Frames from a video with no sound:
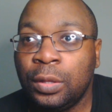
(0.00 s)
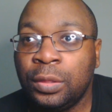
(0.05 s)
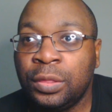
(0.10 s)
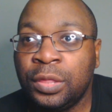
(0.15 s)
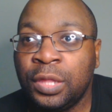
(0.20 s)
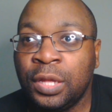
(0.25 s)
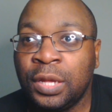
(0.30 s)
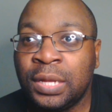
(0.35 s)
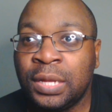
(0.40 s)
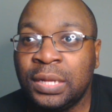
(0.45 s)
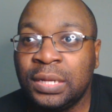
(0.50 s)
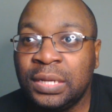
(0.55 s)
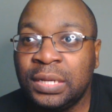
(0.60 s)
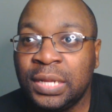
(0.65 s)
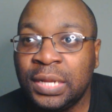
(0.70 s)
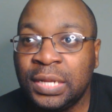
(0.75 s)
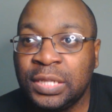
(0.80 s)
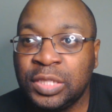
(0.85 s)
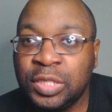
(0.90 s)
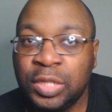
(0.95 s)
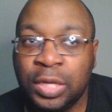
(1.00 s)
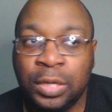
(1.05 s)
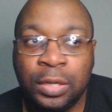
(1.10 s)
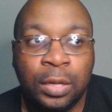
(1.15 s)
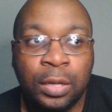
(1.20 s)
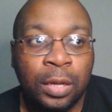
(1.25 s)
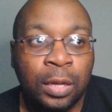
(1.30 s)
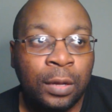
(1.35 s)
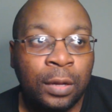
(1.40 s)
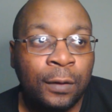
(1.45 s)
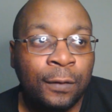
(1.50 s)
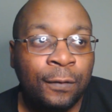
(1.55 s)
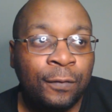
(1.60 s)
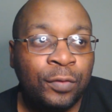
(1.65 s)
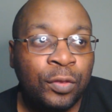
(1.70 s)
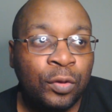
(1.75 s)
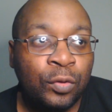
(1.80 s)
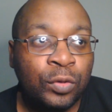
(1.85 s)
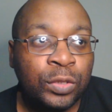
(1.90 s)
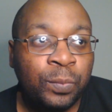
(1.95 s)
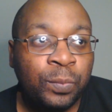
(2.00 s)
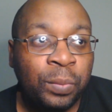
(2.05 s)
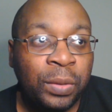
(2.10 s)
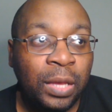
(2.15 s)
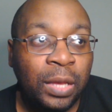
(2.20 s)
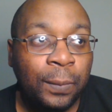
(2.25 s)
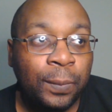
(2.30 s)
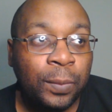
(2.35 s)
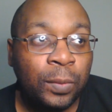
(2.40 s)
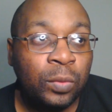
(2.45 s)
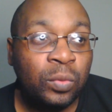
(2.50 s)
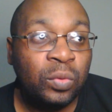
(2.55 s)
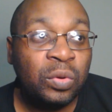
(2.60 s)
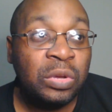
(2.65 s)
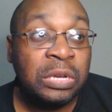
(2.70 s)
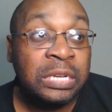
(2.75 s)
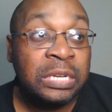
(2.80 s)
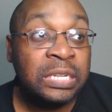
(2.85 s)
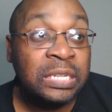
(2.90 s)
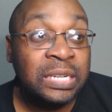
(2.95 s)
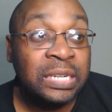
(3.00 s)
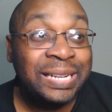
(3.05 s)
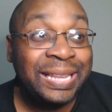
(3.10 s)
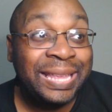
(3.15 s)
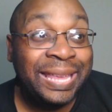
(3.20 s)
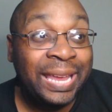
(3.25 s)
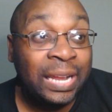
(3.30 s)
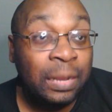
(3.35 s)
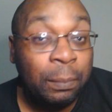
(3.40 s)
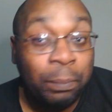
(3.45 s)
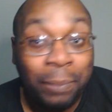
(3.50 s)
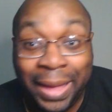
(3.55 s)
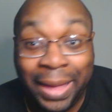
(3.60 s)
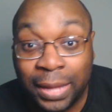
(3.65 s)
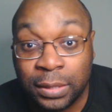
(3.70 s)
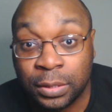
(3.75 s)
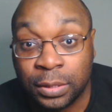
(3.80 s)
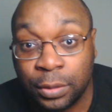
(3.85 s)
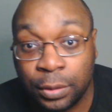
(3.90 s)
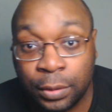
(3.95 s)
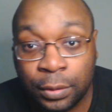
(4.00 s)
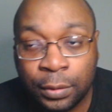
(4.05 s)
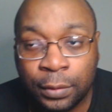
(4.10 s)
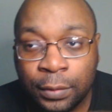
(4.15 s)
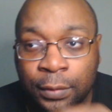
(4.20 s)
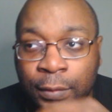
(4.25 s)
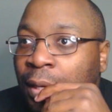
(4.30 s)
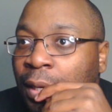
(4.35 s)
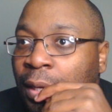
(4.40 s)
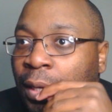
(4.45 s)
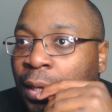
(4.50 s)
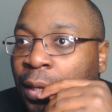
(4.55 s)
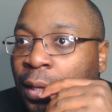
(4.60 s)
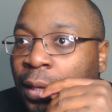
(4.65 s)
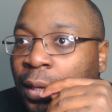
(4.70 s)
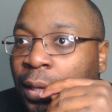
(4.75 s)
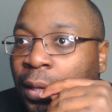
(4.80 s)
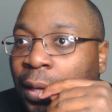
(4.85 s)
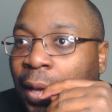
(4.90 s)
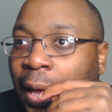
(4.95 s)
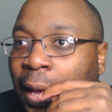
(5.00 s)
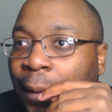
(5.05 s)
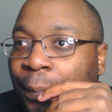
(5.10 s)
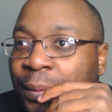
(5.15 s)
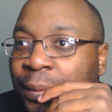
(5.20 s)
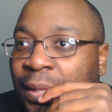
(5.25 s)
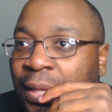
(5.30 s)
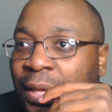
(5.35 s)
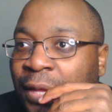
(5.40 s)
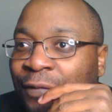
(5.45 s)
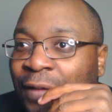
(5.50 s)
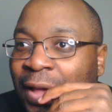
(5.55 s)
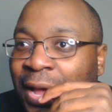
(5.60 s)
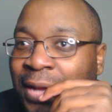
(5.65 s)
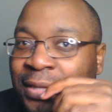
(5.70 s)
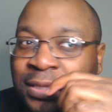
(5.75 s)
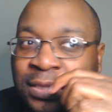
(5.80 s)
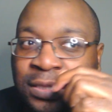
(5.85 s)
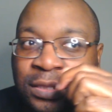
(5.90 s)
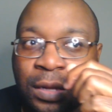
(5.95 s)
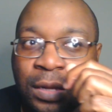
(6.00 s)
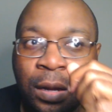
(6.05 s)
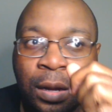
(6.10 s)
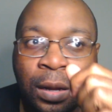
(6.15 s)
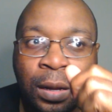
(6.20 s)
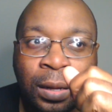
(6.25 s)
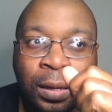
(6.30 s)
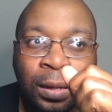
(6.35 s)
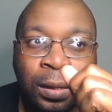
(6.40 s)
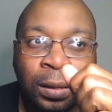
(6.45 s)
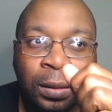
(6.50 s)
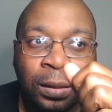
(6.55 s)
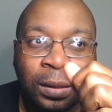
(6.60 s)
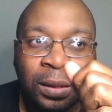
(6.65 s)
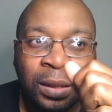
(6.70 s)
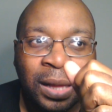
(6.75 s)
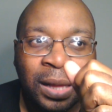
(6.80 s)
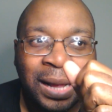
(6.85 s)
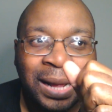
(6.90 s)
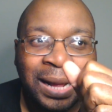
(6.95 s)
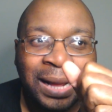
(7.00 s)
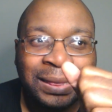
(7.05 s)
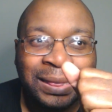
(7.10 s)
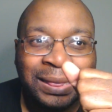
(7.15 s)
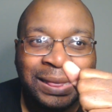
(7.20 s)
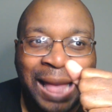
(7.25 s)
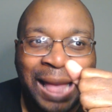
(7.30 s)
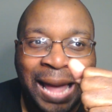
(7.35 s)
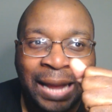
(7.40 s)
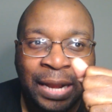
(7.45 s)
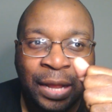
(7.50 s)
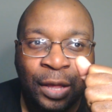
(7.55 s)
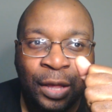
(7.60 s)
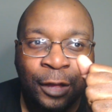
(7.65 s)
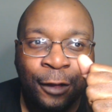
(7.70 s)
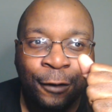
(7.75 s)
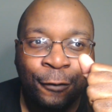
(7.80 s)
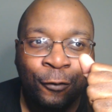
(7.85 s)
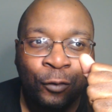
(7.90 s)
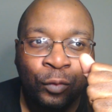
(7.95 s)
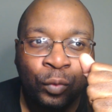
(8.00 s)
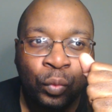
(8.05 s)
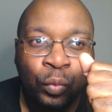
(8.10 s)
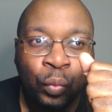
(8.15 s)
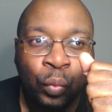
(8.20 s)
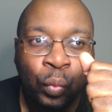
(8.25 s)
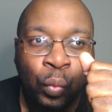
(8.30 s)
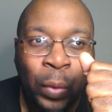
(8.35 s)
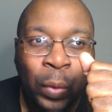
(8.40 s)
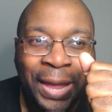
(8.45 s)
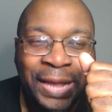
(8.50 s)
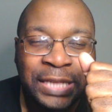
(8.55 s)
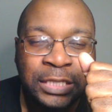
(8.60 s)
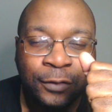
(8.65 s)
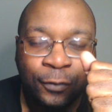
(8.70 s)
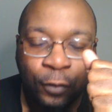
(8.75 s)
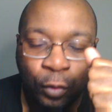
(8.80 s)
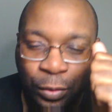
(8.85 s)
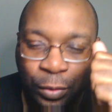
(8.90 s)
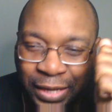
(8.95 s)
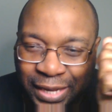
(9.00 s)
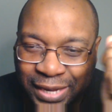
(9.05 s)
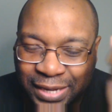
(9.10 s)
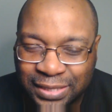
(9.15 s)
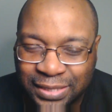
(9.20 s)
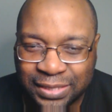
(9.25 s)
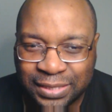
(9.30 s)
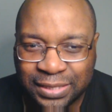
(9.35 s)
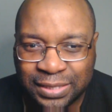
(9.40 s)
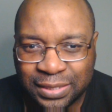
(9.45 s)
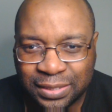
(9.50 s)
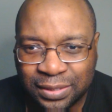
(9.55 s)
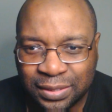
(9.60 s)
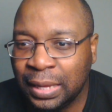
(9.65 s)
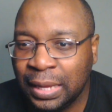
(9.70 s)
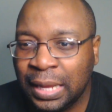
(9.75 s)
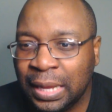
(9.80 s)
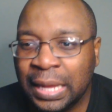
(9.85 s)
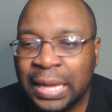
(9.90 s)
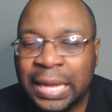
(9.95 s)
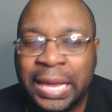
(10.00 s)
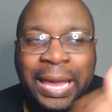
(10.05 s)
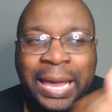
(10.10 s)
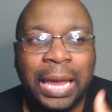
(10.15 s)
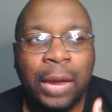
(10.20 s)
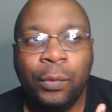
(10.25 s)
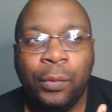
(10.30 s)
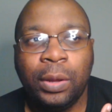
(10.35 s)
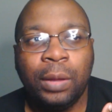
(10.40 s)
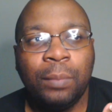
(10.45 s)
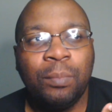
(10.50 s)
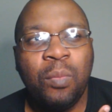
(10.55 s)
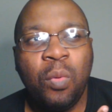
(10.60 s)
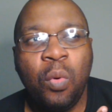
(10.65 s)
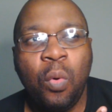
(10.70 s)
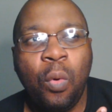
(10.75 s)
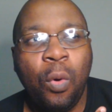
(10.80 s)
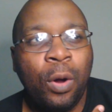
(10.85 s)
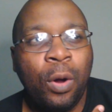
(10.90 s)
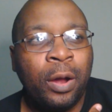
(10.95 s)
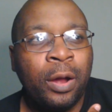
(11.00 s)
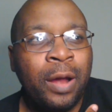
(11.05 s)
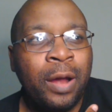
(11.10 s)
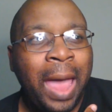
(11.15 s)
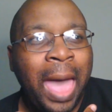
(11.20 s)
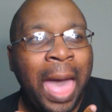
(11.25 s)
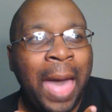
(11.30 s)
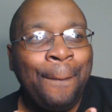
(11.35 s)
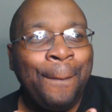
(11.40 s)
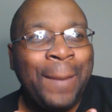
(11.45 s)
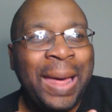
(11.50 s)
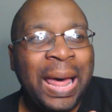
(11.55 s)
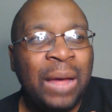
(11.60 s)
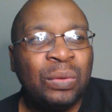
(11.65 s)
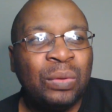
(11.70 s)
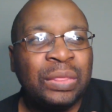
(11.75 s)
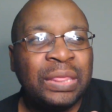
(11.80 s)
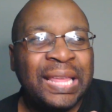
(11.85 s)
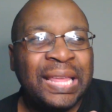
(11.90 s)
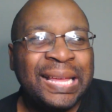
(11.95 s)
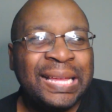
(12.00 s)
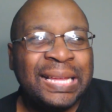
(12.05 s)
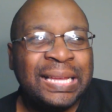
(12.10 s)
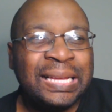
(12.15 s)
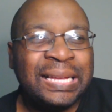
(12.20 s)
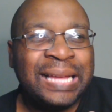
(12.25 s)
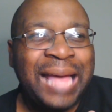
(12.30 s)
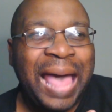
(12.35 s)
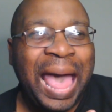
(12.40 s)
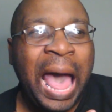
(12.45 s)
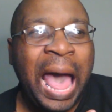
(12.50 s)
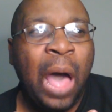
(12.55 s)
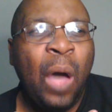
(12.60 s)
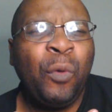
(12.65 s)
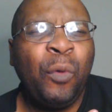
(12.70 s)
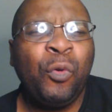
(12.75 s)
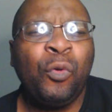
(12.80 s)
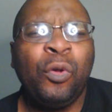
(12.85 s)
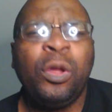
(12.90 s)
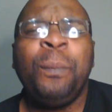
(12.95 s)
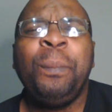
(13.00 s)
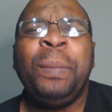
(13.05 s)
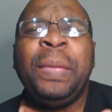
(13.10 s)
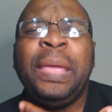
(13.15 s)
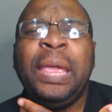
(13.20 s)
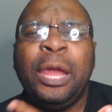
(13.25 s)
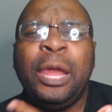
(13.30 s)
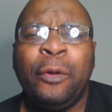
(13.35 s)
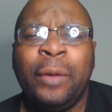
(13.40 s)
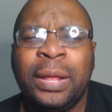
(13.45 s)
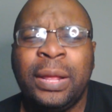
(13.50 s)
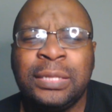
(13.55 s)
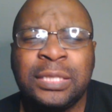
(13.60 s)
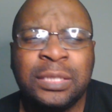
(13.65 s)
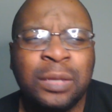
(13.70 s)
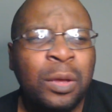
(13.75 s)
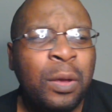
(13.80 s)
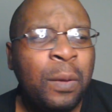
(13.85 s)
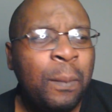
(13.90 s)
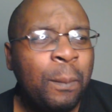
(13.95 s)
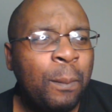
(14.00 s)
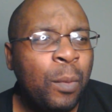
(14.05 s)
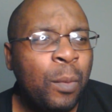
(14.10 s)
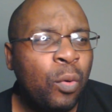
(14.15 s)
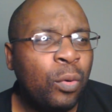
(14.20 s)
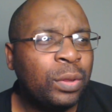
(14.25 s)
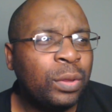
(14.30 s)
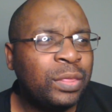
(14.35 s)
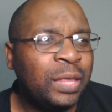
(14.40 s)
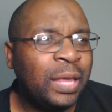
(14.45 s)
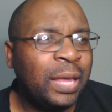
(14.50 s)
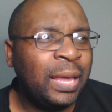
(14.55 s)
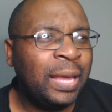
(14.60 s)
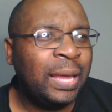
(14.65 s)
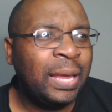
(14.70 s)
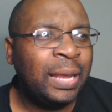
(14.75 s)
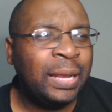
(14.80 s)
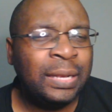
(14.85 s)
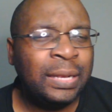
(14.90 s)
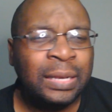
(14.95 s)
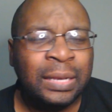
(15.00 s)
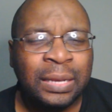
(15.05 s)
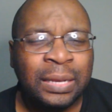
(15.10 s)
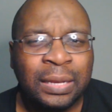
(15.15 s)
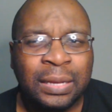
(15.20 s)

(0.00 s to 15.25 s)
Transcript: the condition of those people could get better. I believe I saw a lot of wastefulness, caring more about the outer appearance more than